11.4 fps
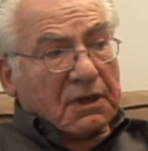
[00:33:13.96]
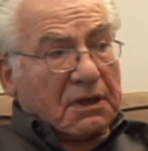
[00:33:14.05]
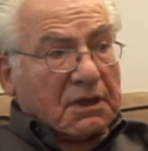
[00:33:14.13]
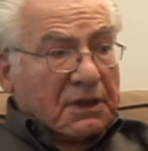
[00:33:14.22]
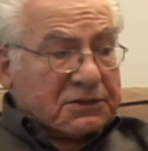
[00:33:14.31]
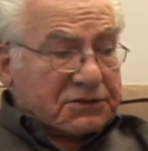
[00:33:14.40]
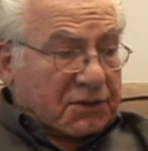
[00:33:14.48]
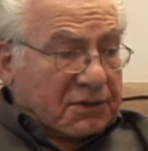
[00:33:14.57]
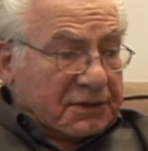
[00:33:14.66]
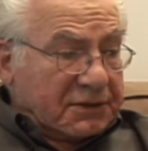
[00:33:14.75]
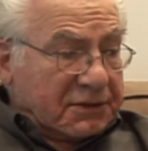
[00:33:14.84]
Uh, and
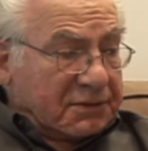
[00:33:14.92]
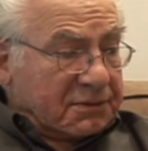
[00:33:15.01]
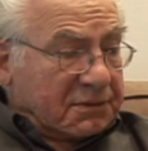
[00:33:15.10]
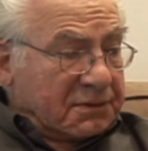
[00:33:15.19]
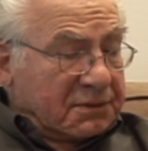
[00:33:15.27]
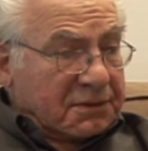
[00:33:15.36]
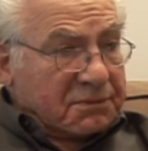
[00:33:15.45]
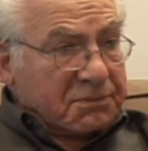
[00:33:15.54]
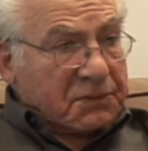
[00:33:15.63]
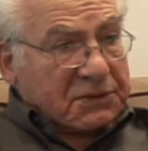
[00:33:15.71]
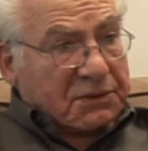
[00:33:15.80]
certainly
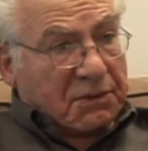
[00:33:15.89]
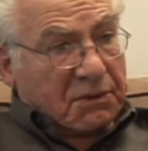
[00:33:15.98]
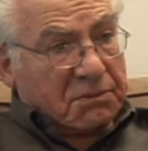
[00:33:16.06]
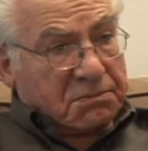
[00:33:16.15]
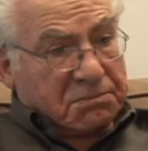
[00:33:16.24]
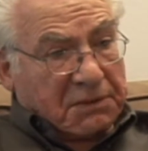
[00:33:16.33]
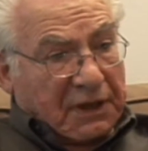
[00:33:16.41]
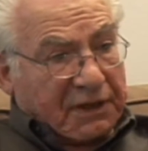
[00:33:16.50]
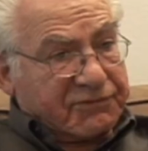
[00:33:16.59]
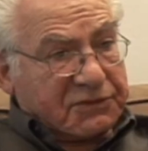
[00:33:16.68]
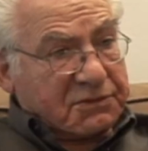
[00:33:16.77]
uh, what the whole
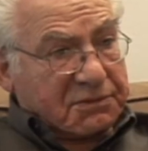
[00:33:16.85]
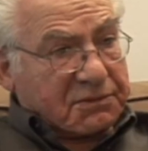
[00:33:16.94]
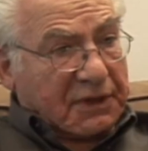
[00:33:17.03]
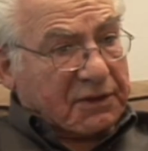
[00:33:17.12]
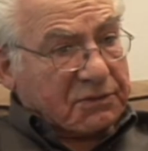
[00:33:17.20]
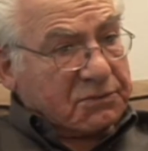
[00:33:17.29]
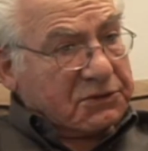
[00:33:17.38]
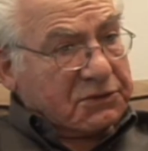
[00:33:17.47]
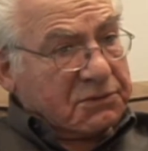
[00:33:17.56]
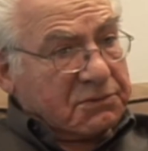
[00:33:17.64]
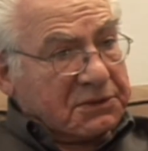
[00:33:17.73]
Harvard crowd were
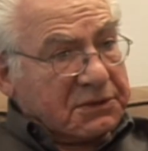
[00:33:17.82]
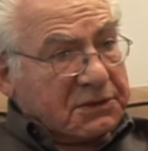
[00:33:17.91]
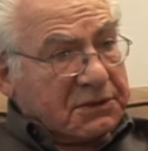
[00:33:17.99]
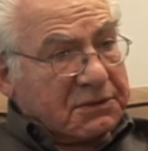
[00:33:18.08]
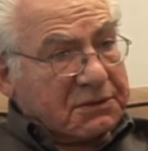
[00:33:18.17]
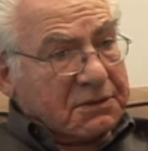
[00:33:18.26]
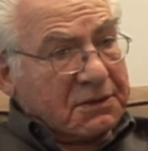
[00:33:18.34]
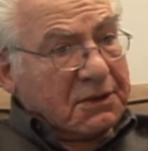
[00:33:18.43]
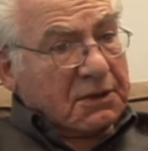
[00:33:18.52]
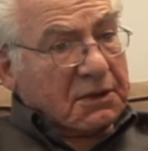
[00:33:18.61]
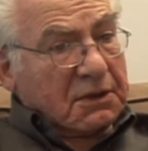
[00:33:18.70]
doing mm.
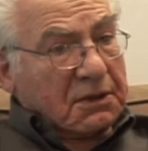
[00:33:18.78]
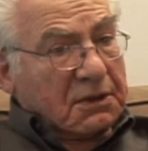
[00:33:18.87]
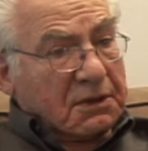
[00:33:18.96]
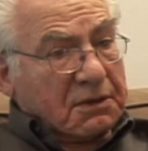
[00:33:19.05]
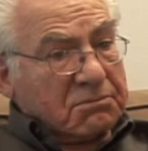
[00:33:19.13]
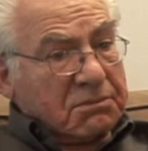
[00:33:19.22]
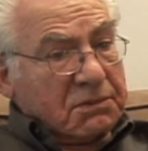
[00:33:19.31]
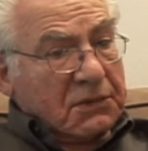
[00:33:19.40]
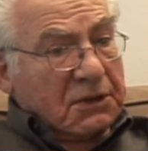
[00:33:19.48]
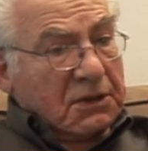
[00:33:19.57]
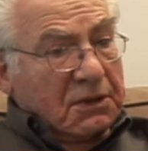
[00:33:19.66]
um,
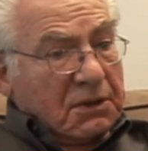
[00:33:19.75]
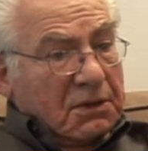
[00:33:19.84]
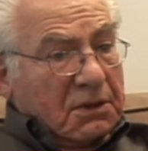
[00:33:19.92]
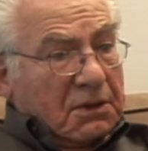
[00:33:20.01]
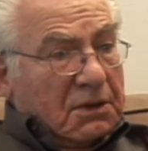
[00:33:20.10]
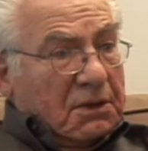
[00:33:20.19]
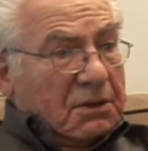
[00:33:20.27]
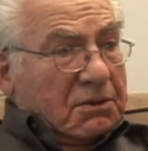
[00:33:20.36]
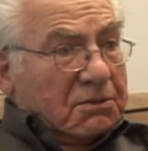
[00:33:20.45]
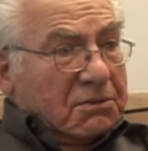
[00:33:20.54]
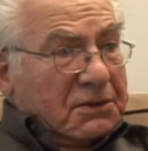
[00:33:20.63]

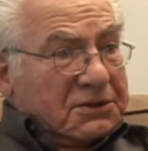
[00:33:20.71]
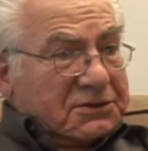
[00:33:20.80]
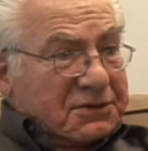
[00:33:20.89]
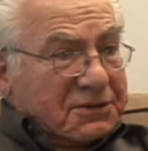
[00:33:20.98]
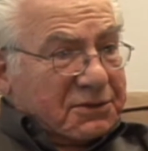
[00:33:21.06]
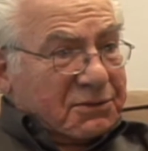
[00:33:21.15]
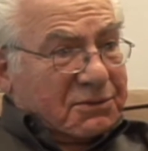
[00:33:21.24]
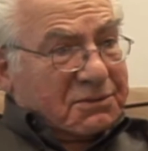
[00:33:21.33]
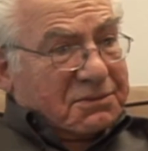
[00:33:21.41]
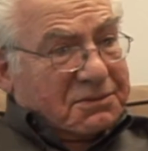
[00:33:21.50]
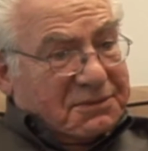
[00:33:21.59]
was a little
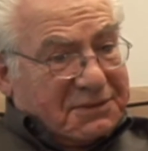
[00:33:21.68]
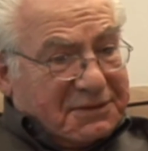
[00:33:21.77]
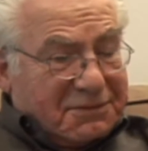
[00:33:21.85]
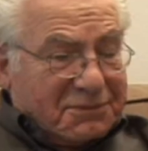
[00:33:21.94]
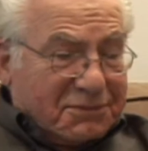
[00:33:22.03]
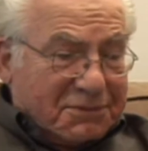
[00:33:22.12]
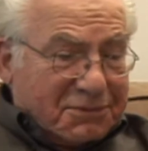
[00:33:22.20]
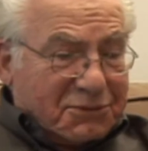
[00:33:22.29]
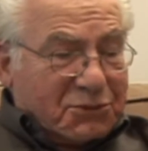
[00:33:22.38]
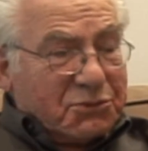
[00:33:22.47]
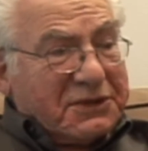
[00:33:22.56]

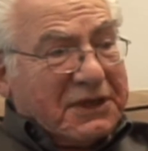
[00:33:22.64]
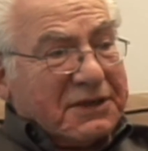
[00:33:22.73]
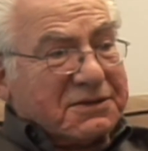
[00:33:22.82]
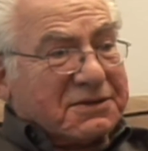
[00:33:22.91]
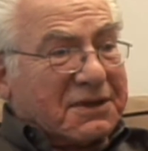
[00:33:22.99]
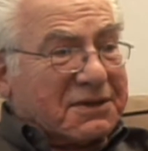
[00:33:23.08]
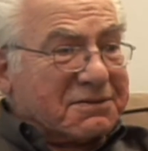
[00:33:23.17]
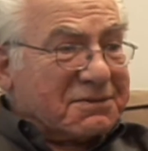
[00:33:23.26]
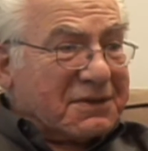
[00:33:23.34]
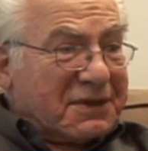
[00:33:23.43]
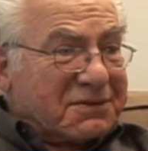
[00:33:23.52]
too neat
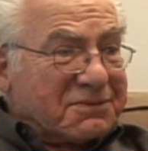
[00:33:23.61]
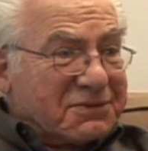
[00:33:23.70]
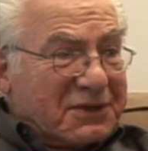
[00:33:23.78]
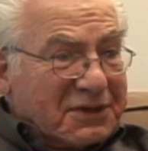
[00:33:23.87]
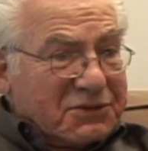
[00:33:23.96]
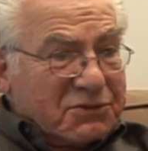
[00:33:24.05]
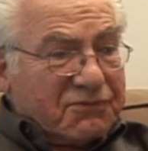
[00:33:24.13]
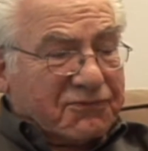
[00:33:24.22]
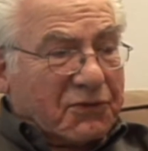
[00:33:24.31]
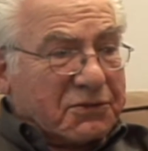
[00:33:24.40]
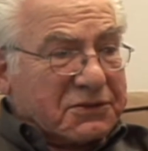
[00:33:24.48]
and, and really too
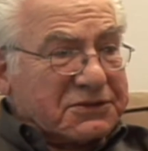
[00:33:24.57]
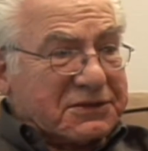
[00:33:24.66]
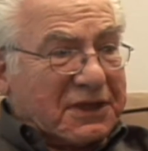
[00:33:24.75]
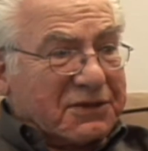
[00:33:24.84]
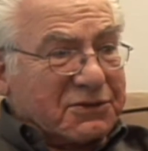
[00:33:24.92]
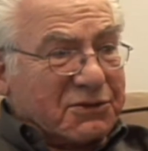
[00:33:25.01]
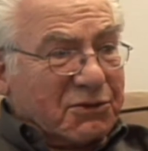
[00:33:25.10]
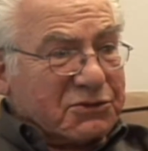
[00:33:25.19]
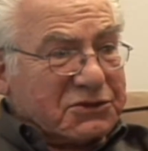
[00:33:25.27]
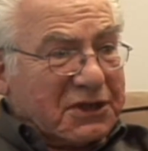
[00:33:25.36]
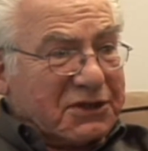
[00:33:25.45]
focused on
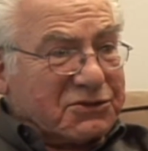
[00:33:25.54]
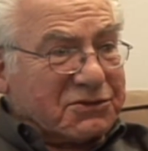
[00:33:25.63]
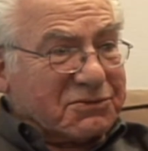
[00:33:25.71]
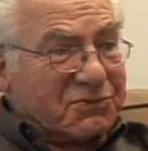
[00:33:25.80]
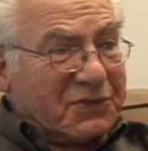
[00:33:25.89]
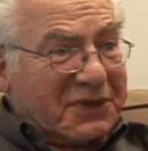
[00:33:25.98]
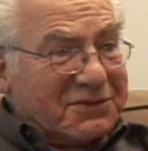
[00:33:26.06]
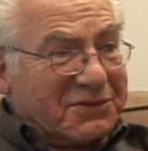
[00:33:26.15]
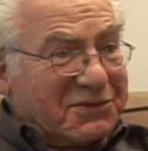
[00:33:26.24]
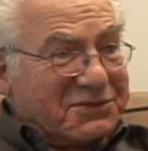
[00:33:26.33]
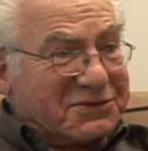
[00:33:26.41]
negotiation when
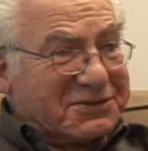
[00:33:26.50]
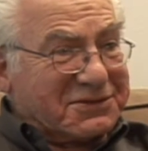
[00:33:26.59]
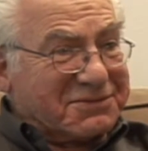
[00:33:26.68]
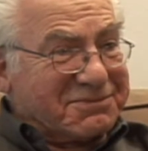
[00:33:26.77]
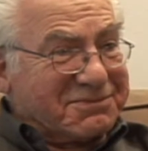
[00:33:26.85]
there's